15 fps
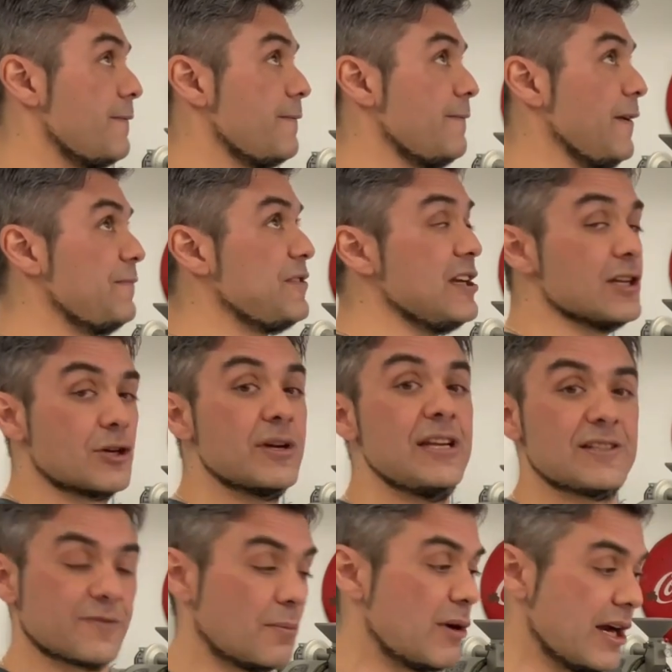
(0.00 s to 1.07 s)
50
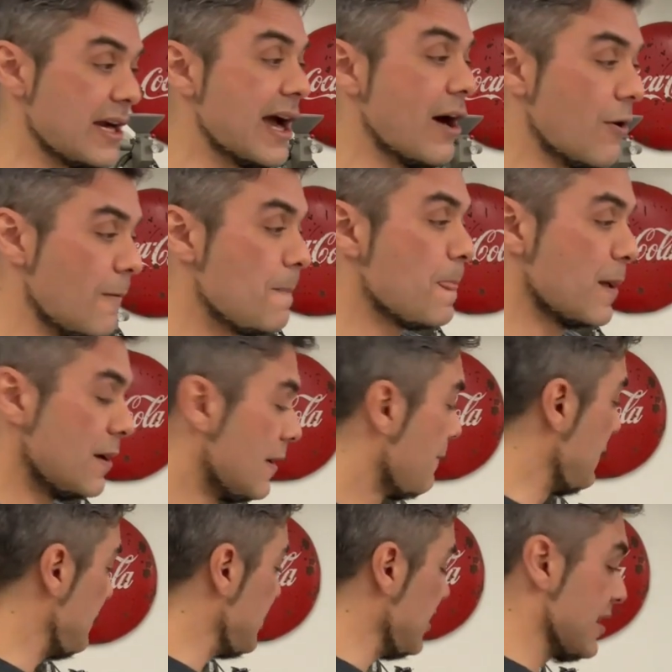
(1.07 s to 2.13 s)
degrees from right now.
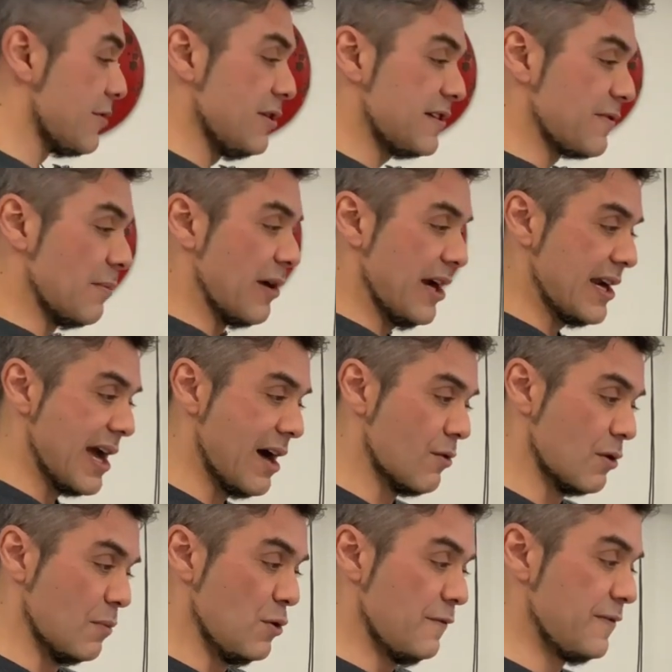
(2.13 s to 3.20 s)
50 degrees from right now,
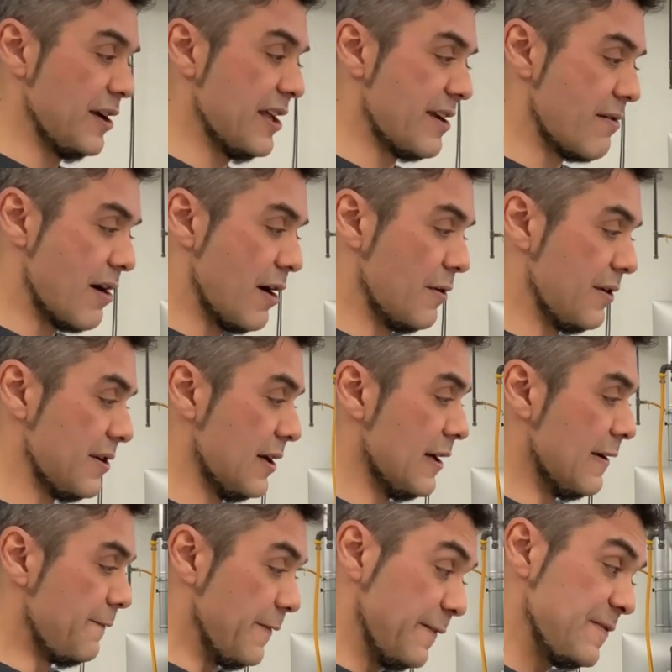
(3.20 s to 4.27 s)
we're moving in around
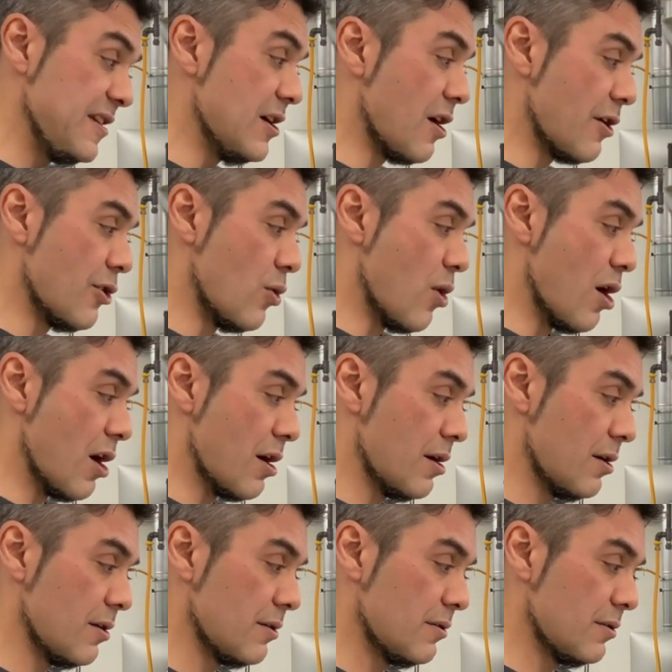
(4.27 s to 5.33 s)
50 ROR,
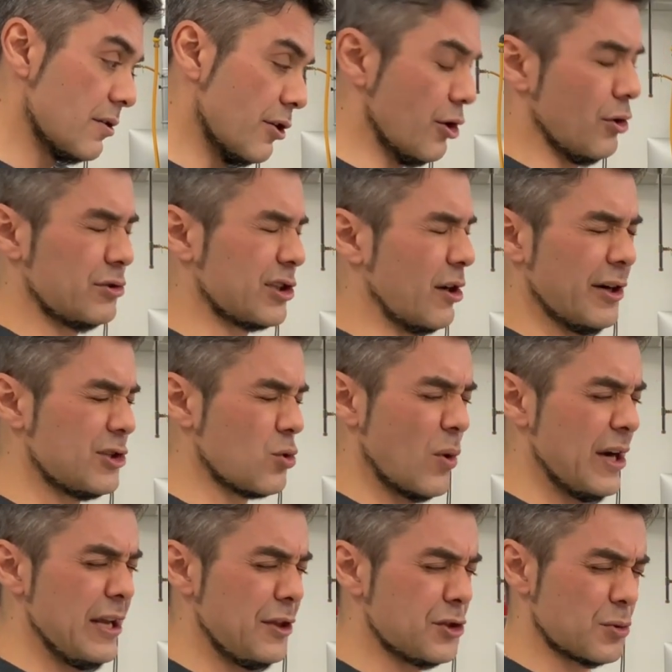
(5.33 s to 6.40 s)
or no, sorry,
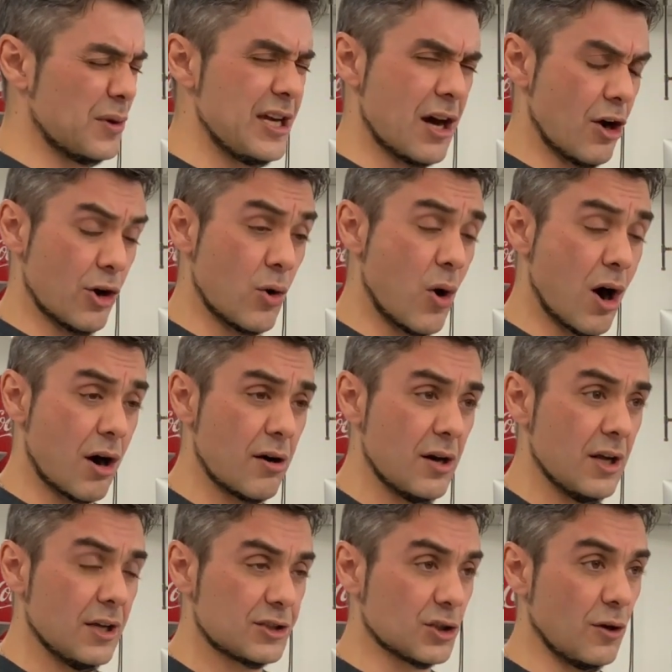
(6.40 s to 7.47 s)
23 ROR,
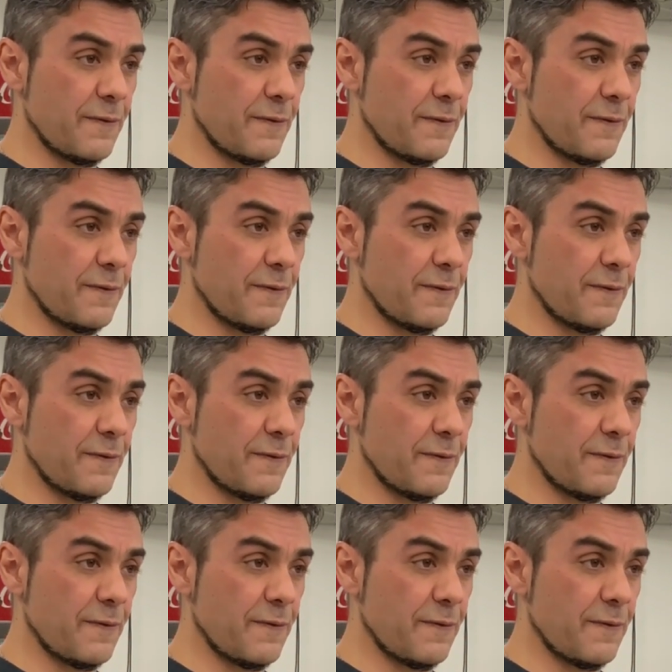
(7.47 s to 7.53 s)
so